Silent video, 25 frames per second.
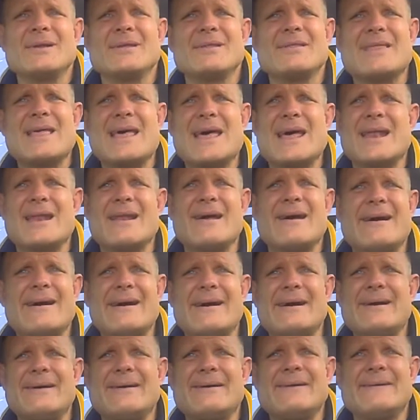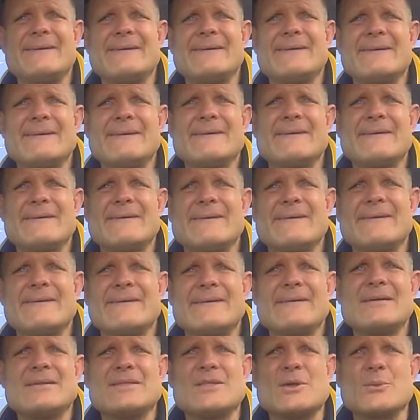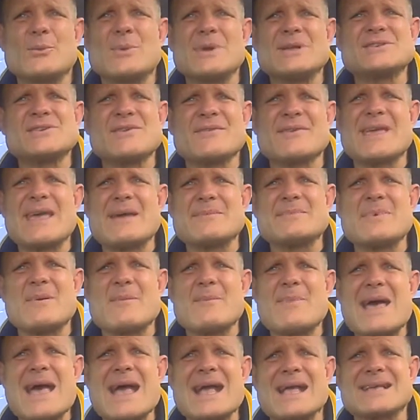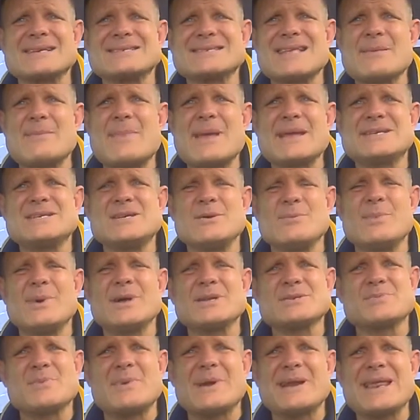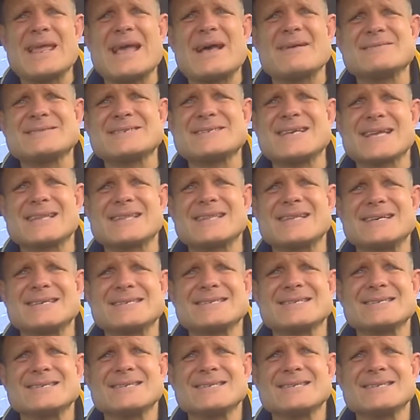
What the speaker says: that the rich have kept it back, because they make too much money off sickness.